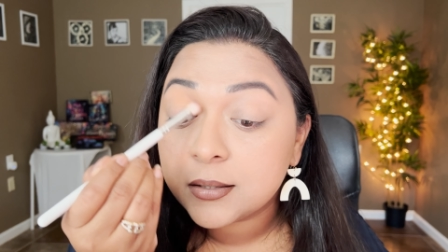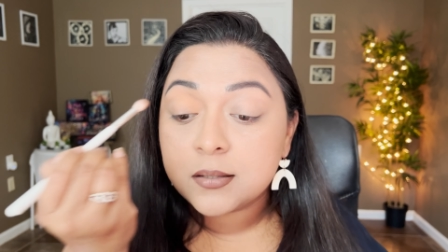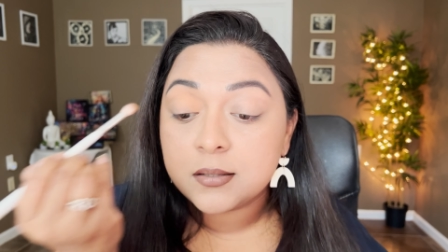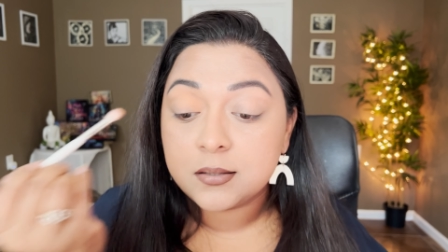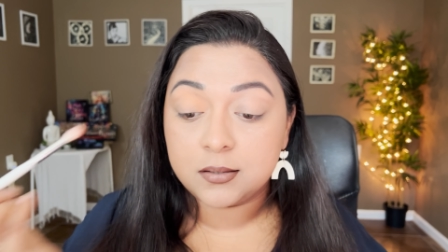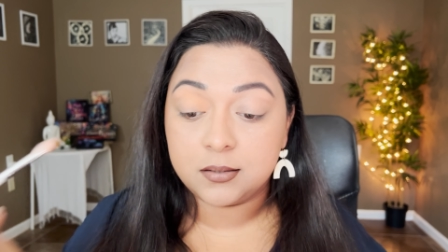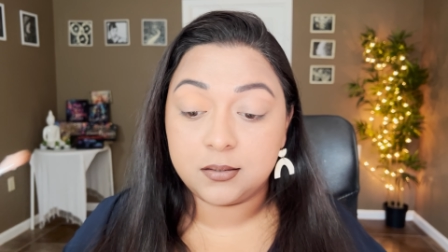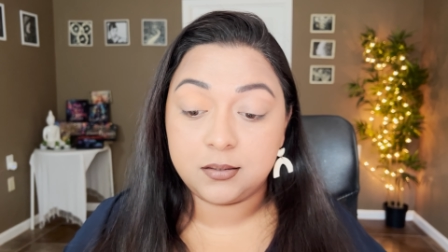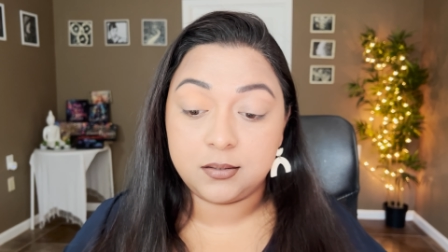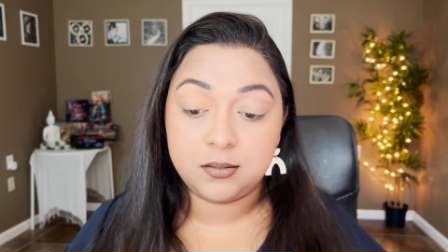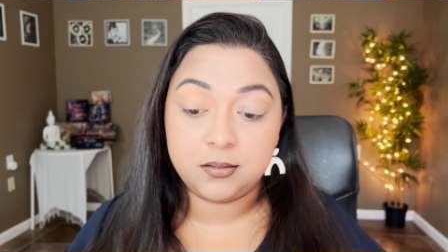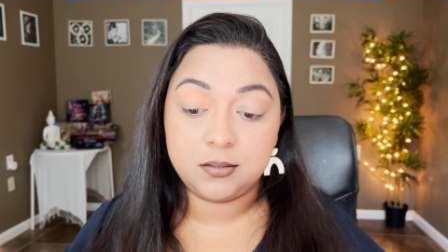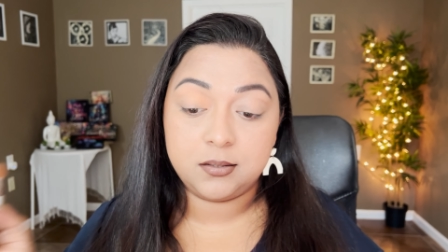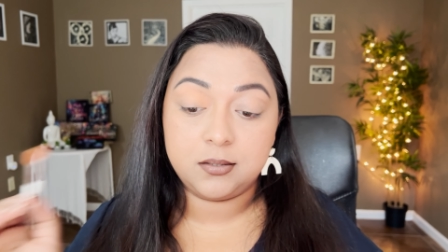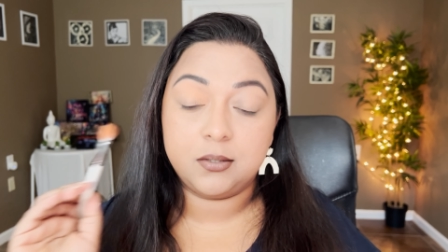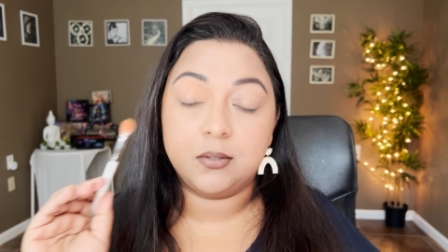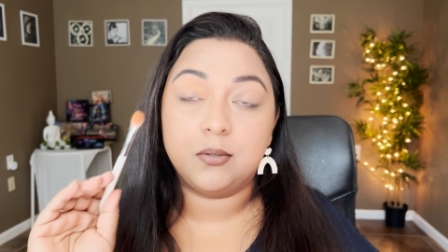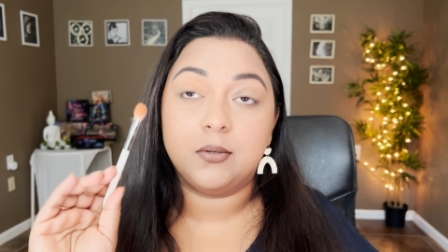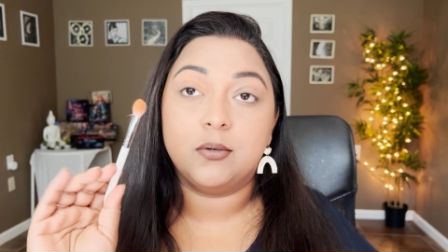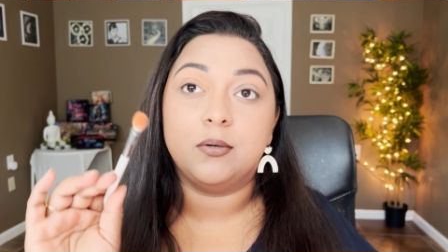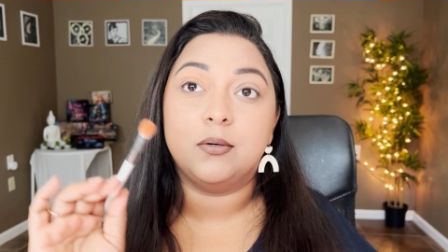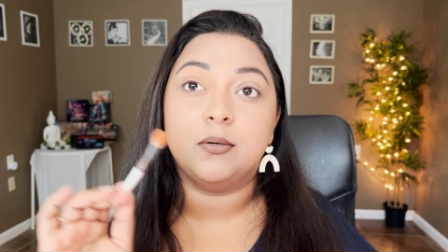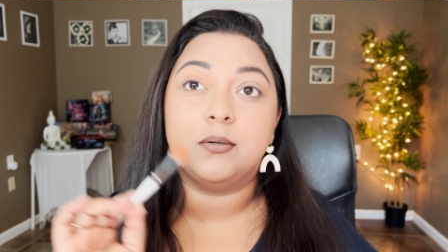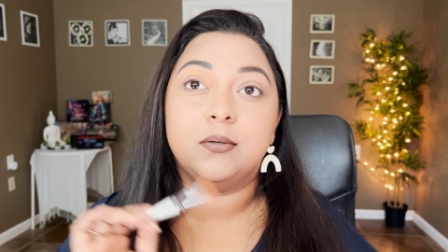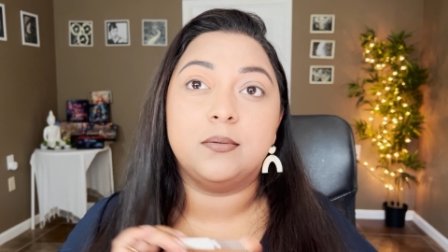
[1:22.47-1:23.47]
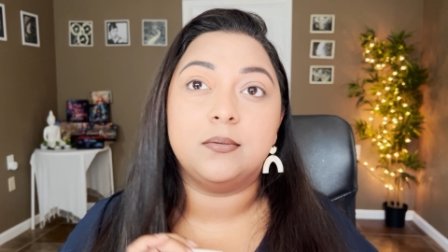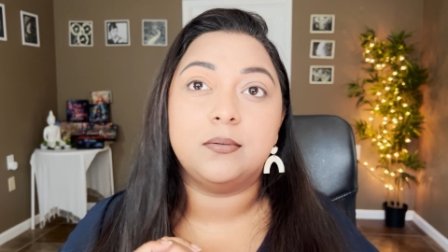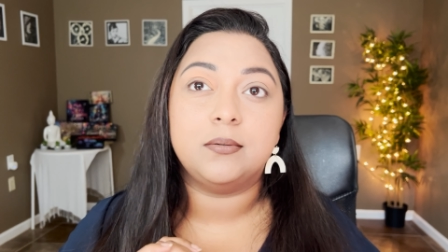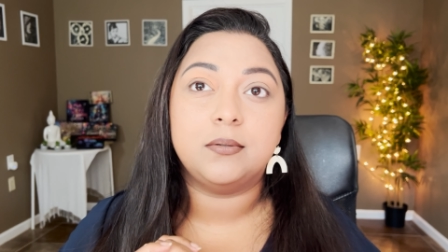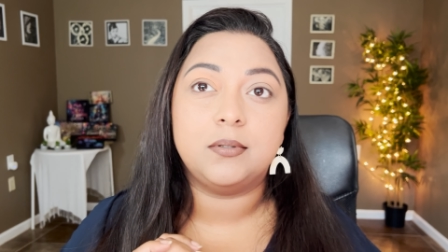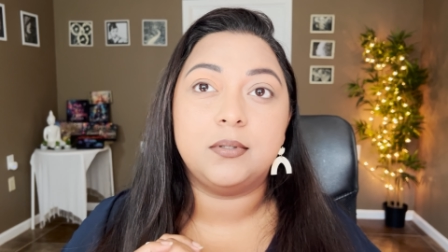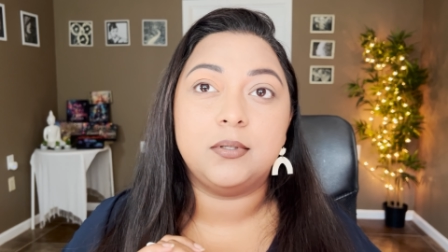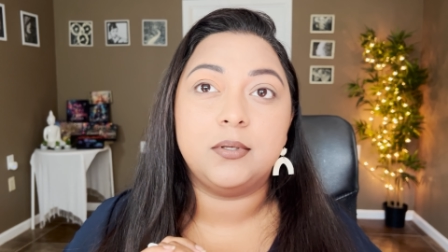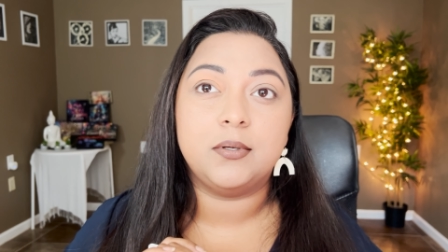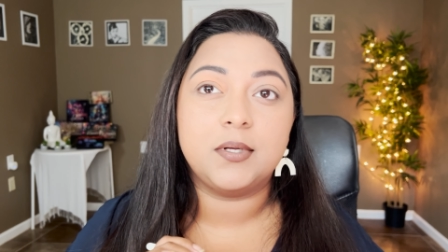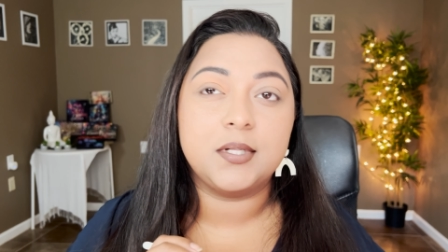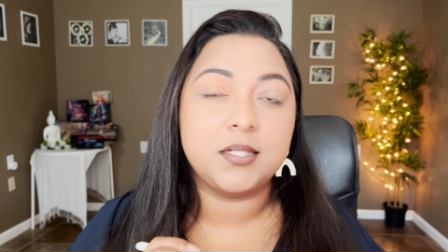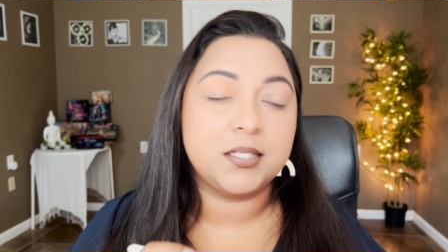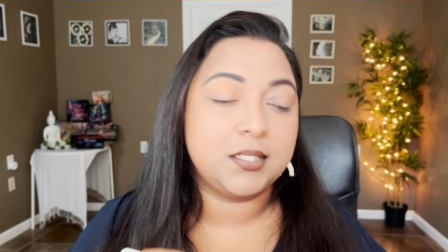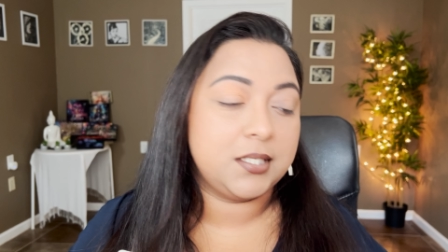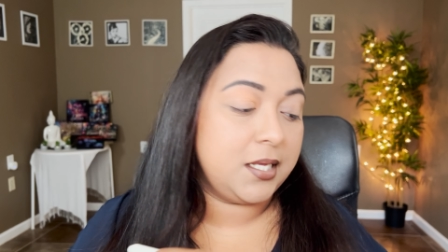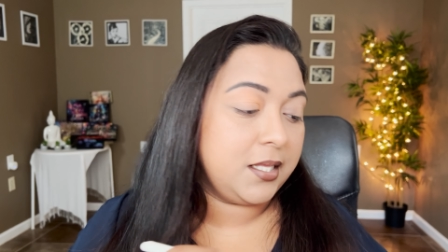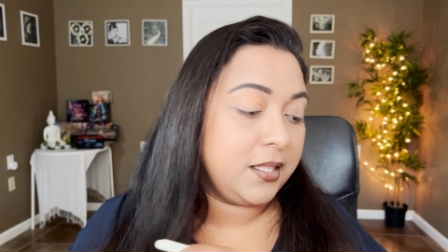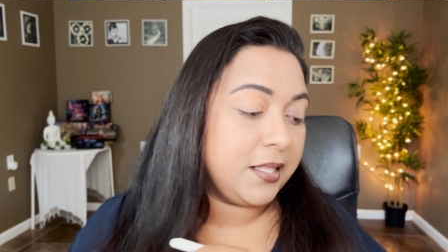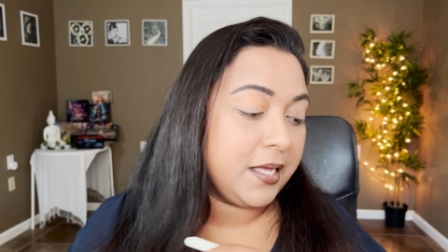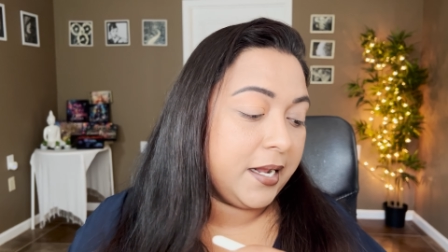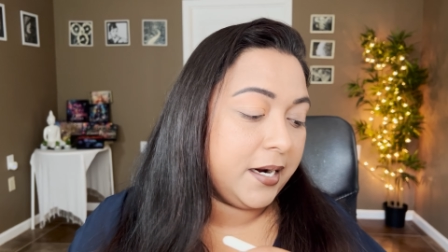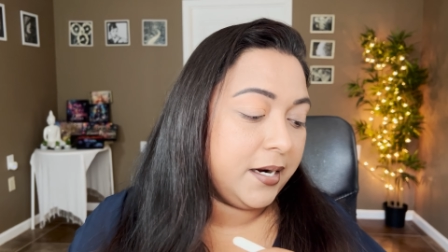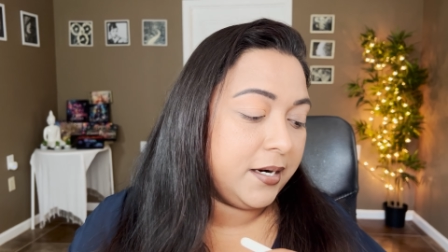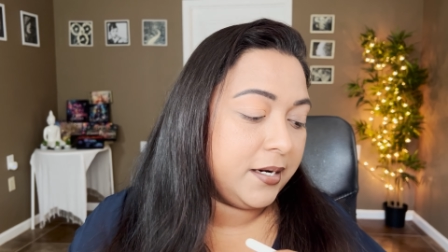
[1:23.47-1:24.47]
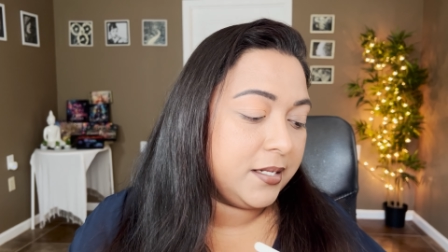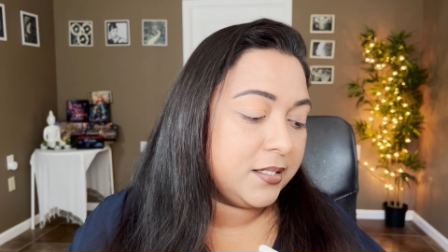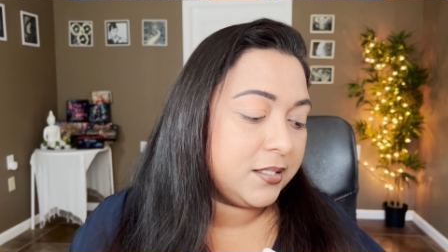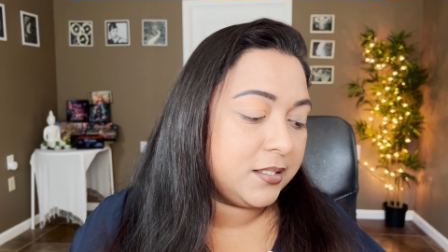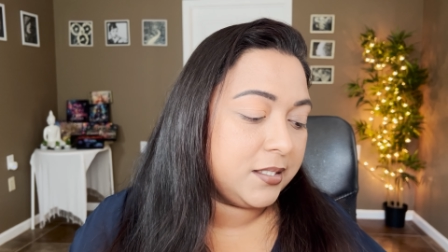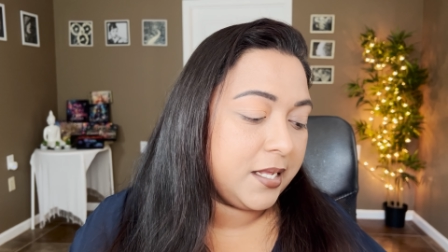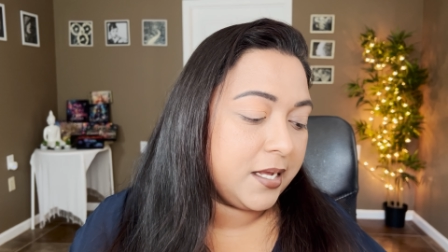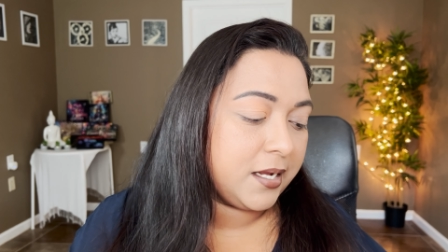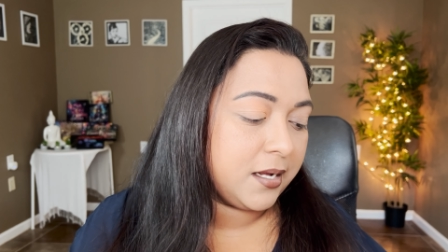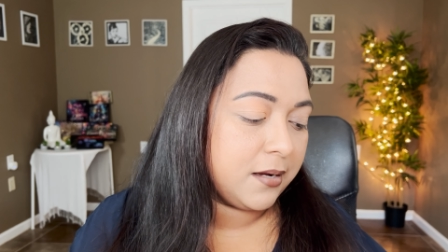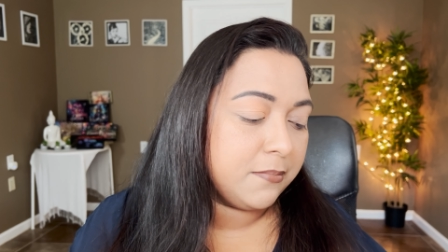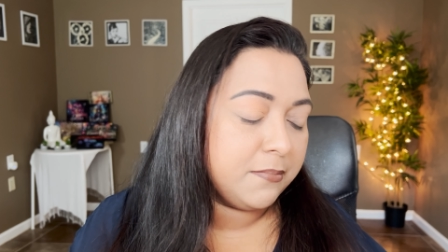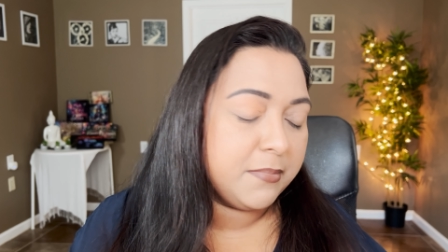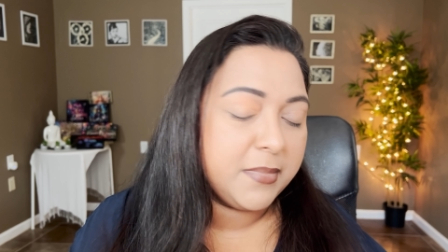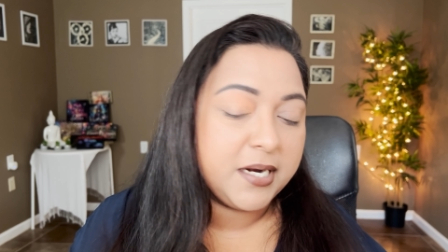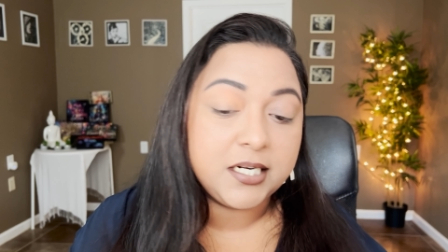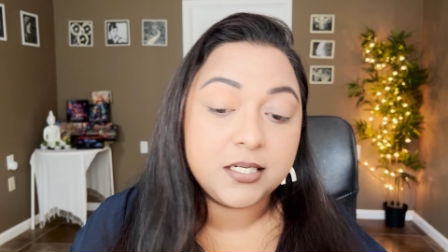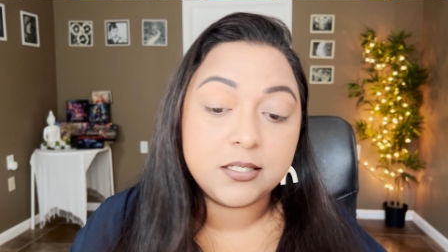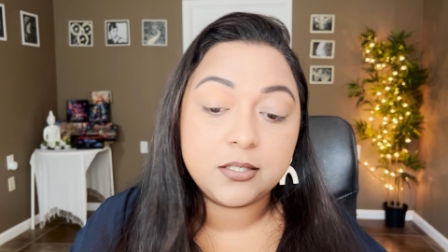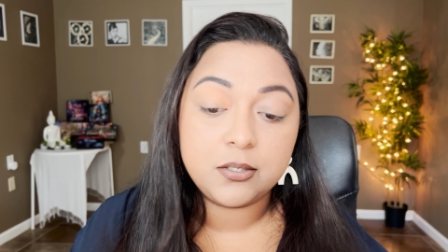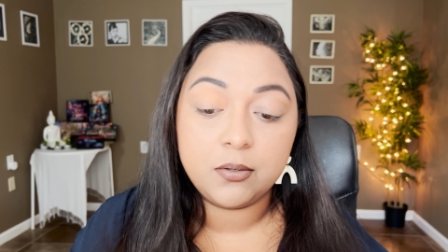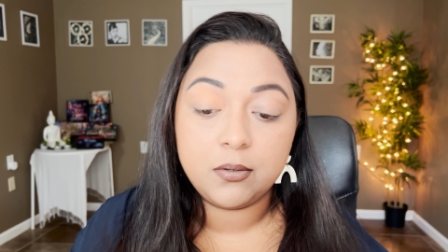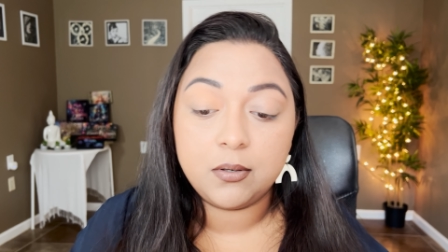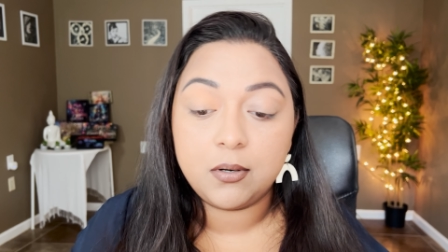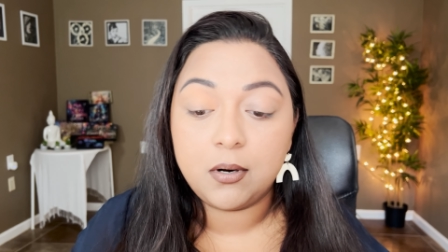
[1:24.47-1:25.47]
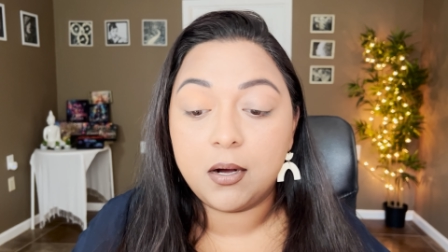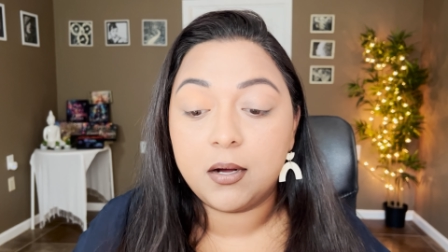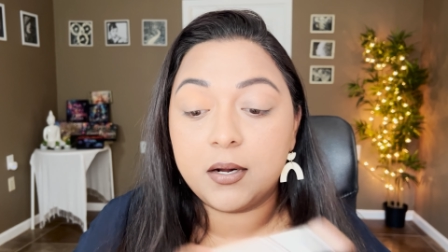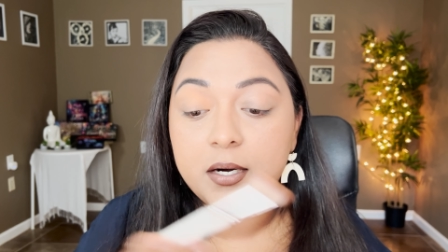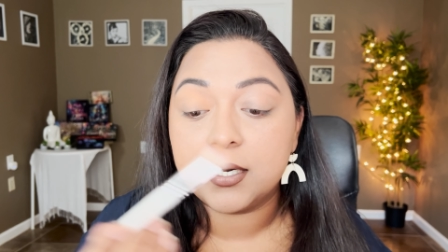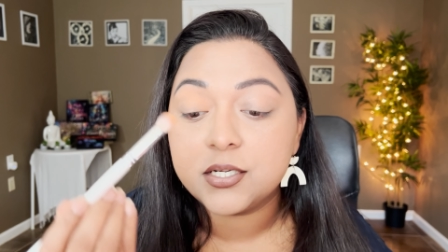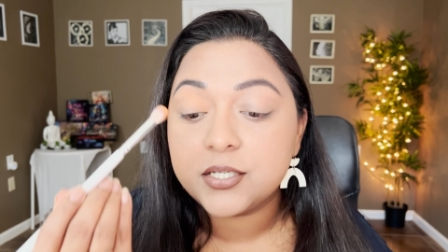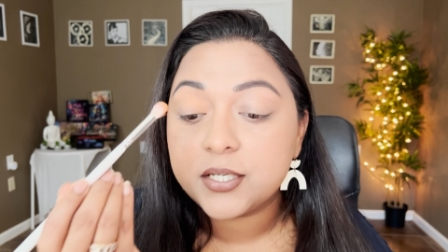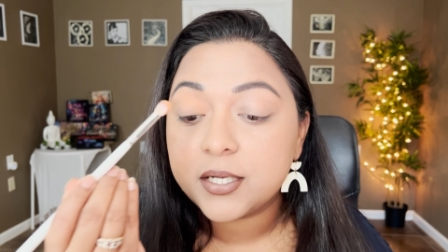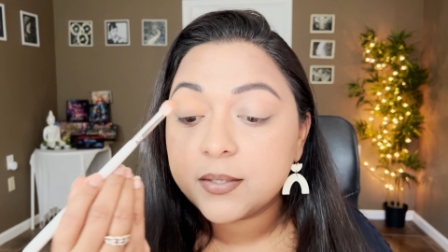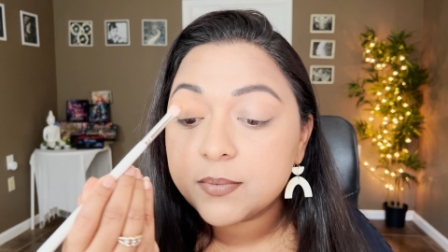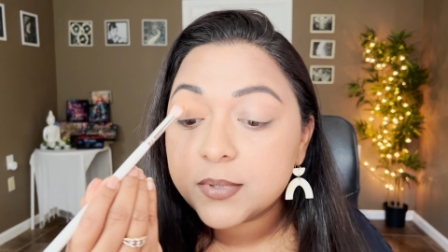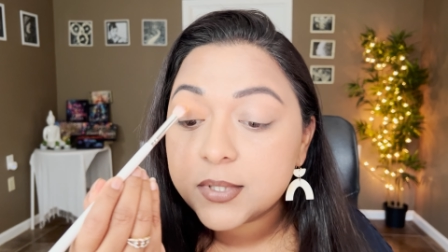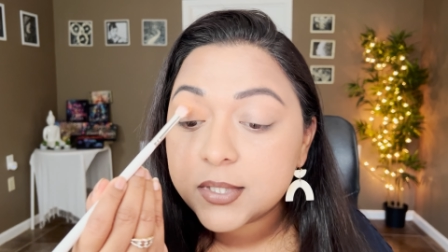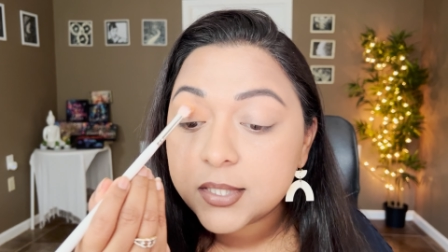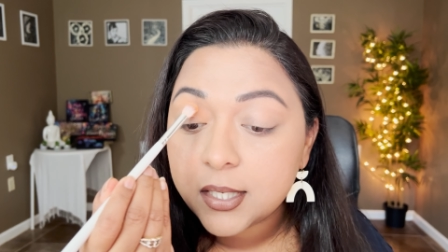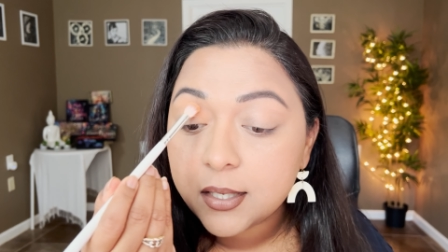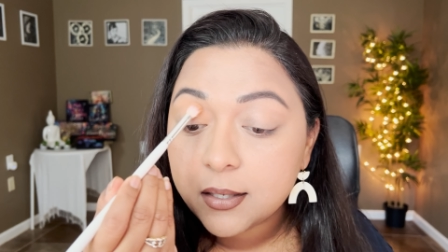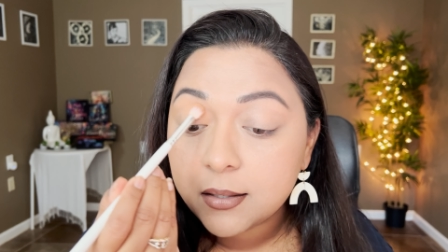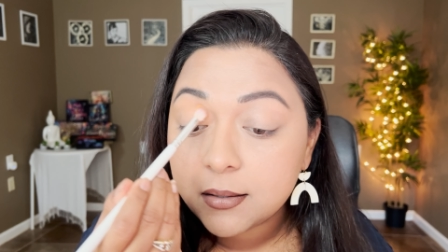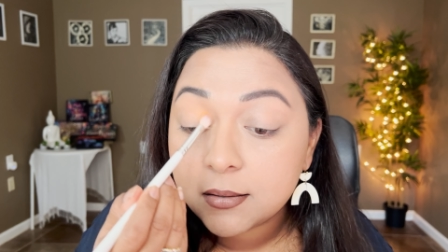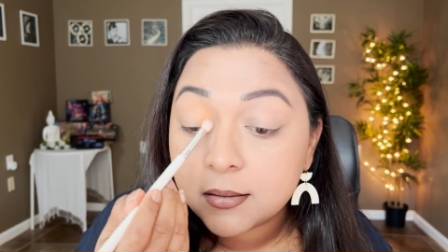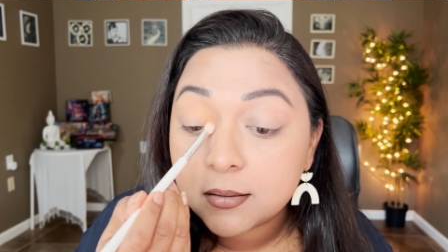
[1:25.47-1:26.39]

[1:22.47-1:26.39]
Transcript: so you can see that it's like a mid-tone orange I would say